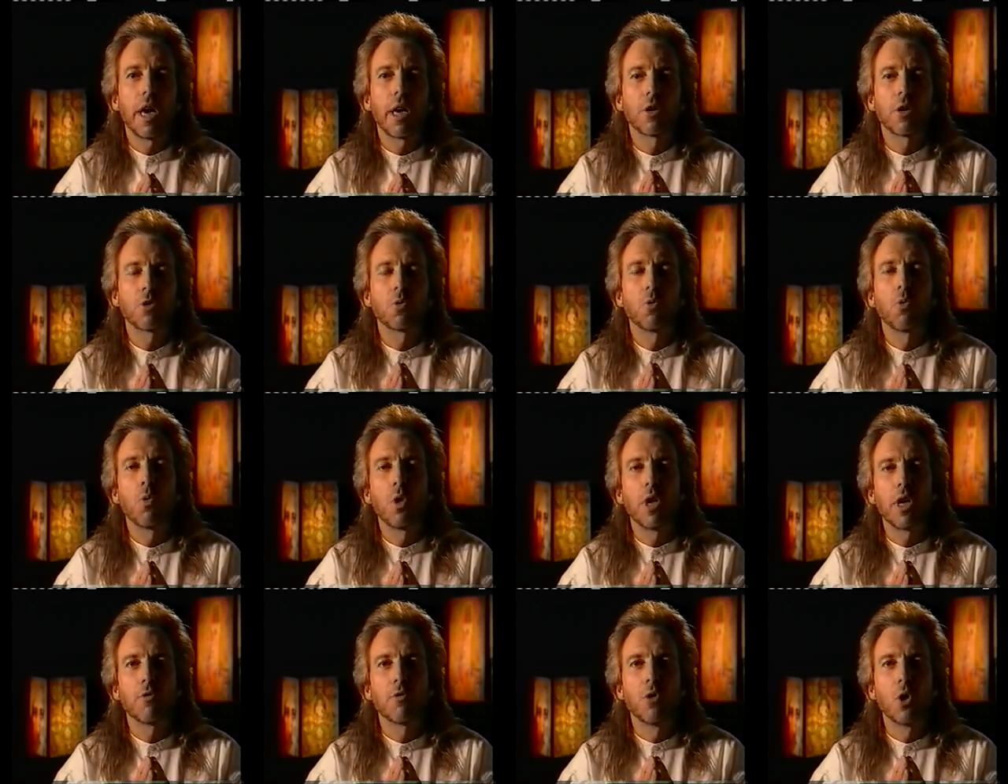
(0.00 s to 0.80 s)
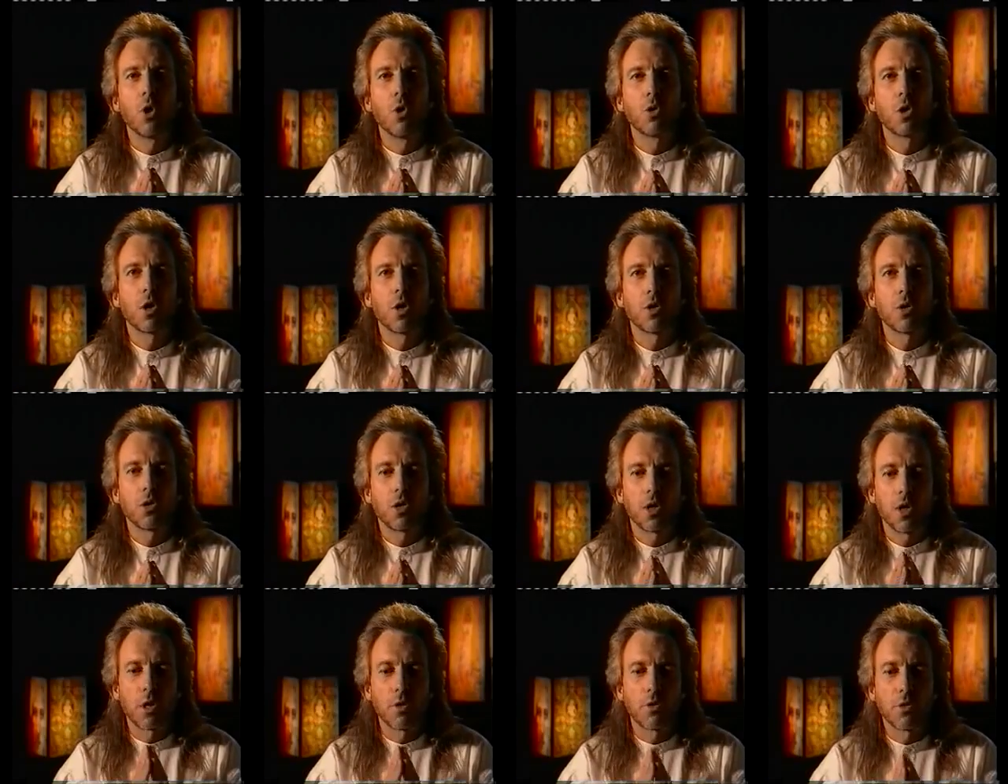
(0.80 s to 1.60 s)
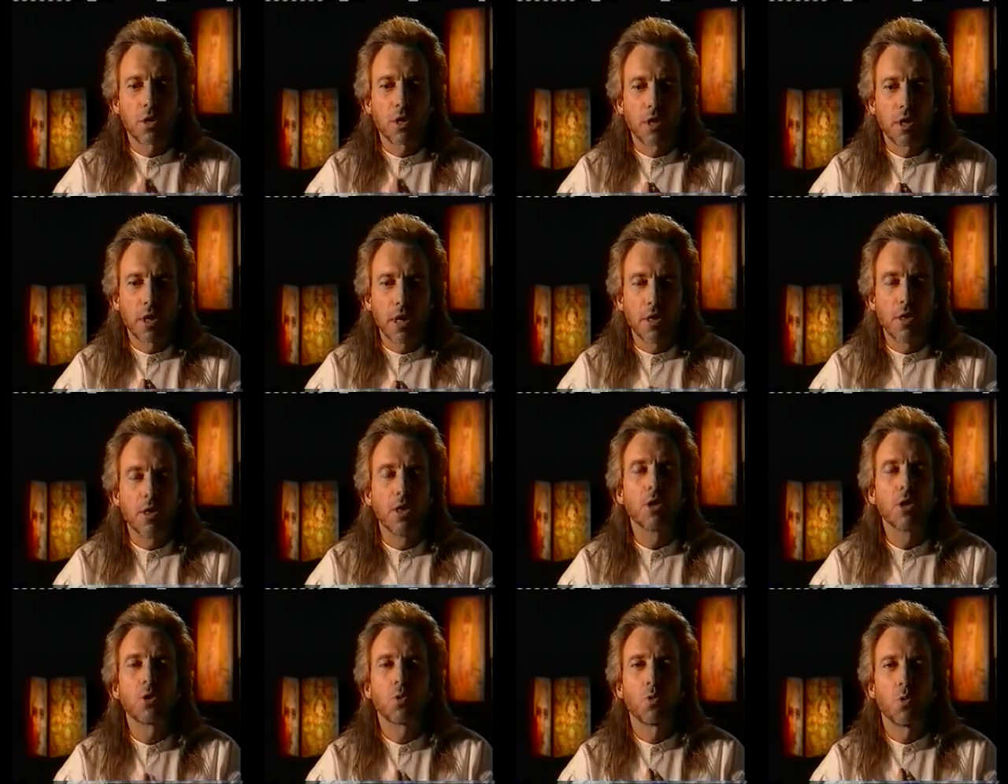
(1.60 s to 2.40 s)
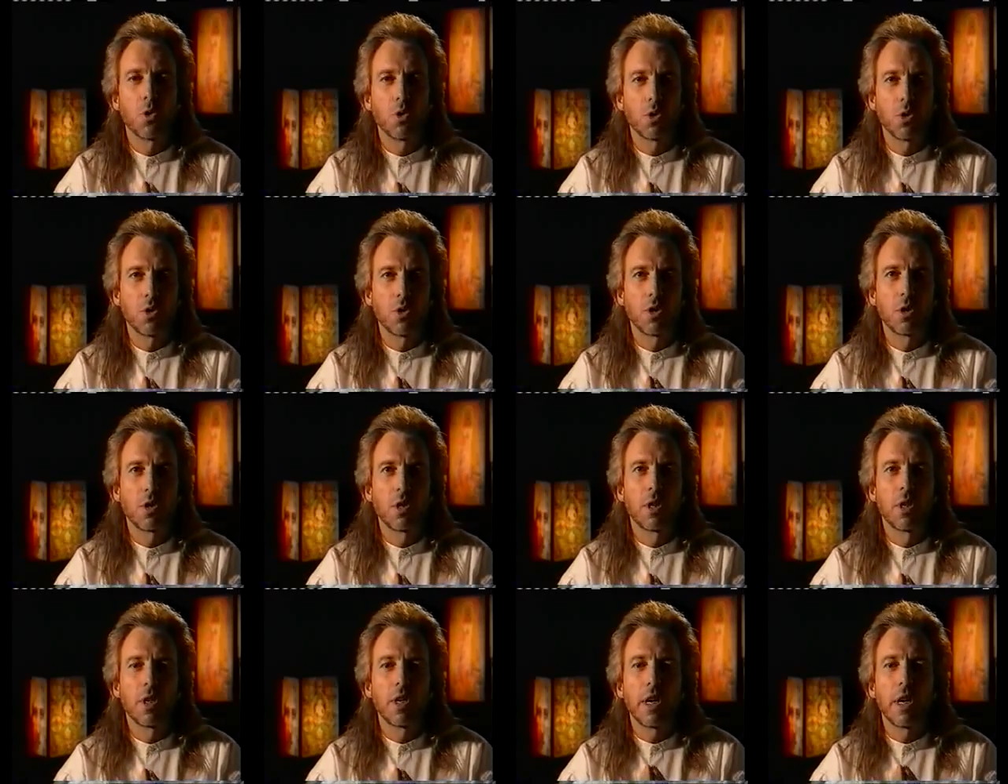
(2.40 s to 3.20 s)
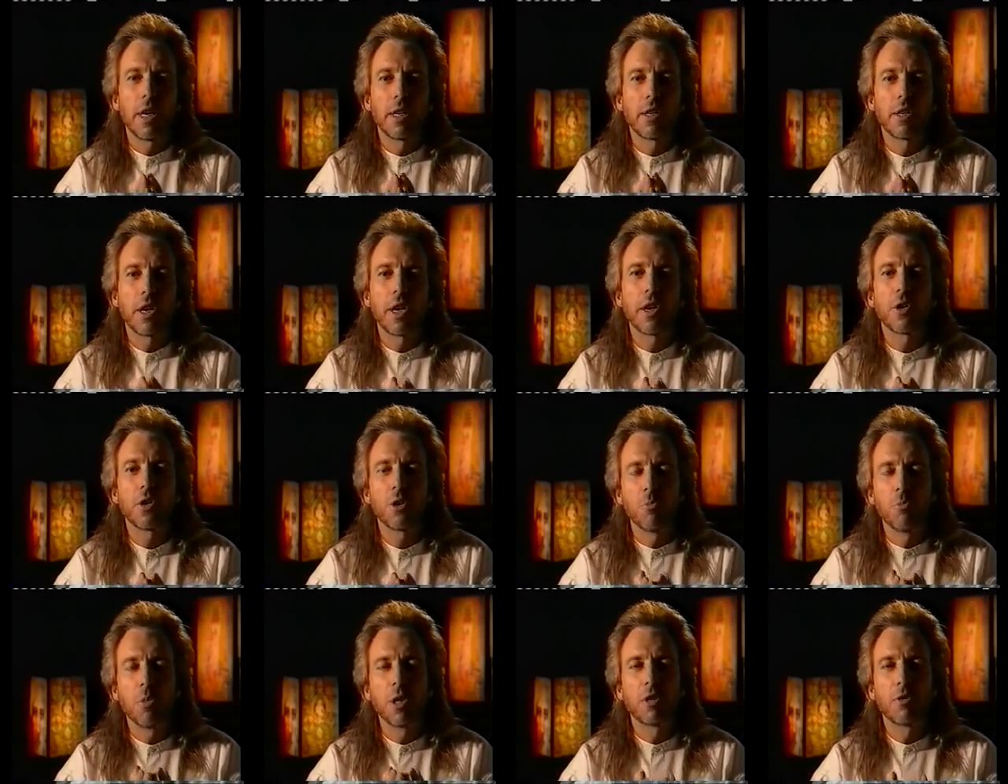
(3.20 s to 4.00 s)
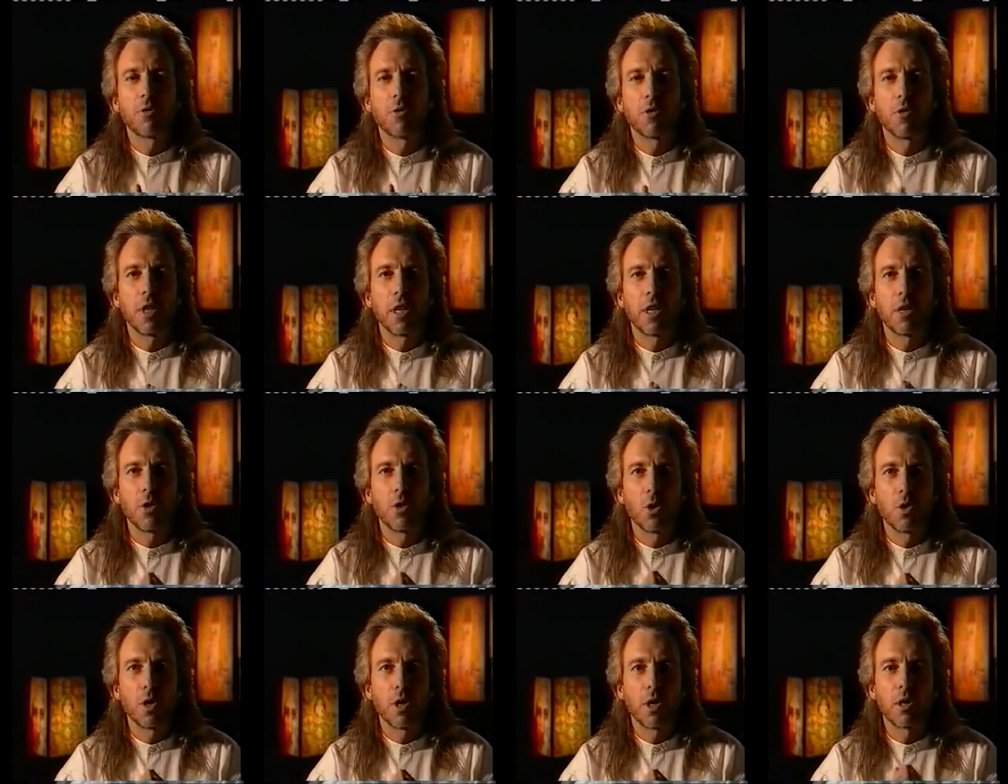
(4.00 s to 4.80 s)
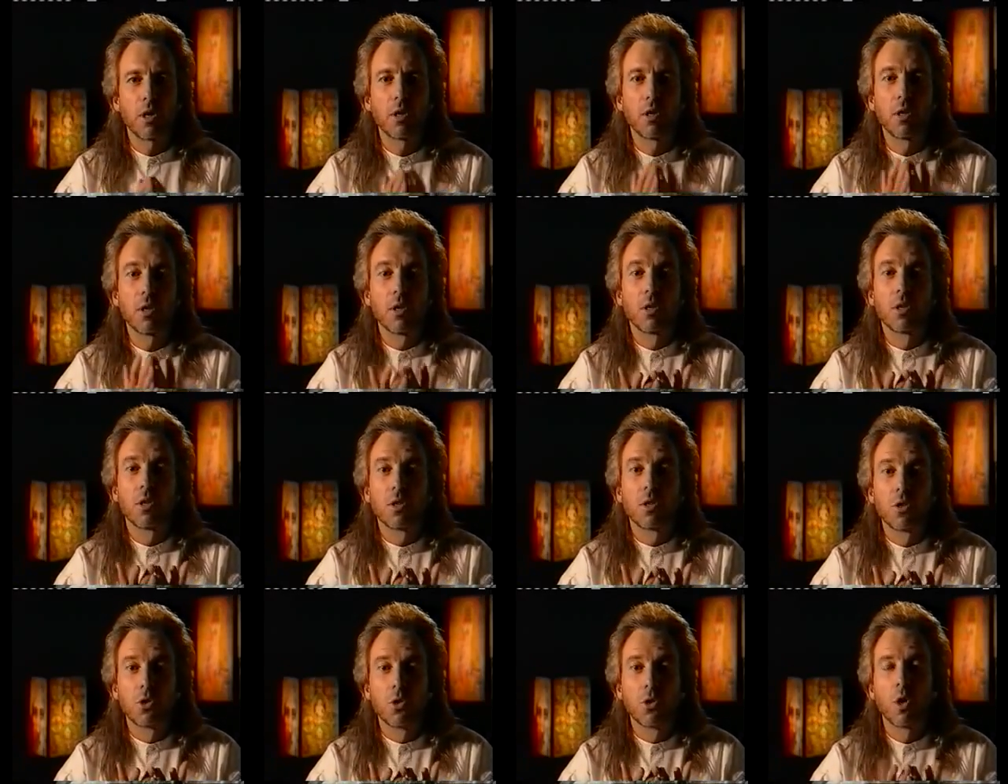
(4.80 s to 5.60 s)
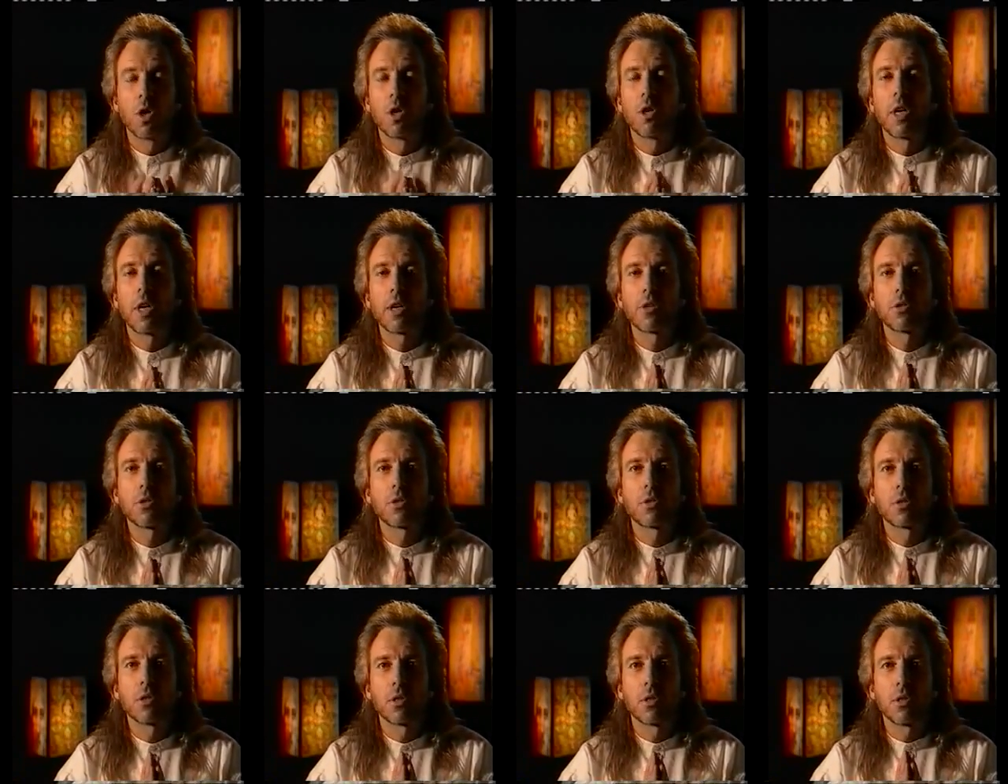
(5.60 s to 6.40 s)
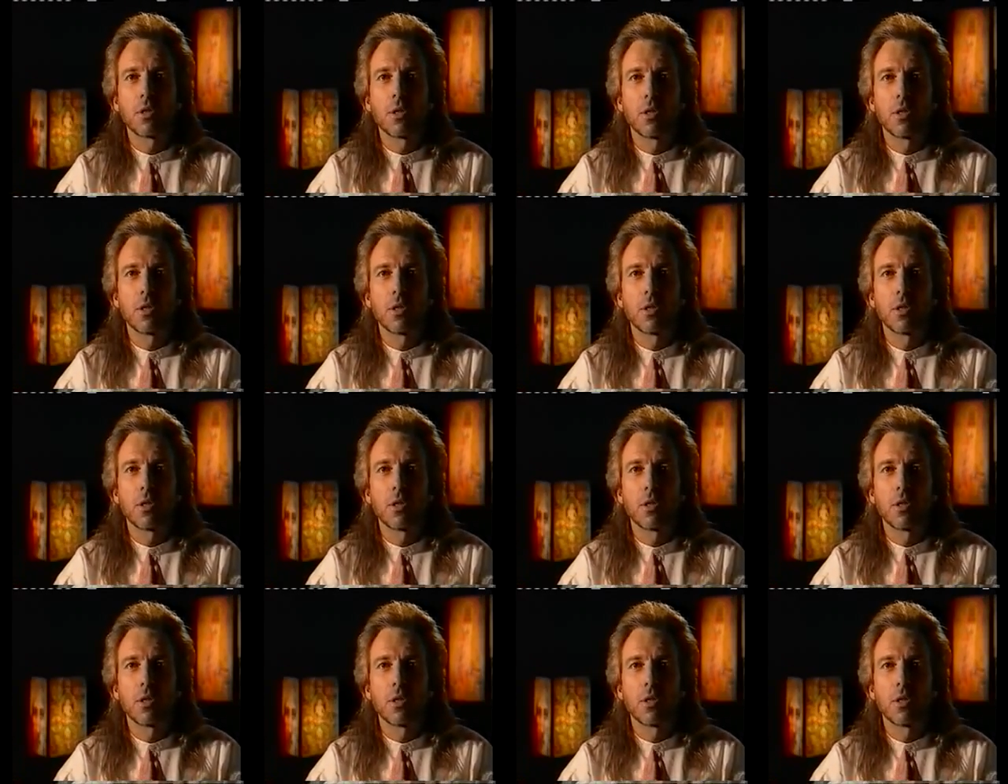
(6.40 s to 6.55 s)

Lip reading: as we have known ourselves in this world and carry the benefit of that knowing to our next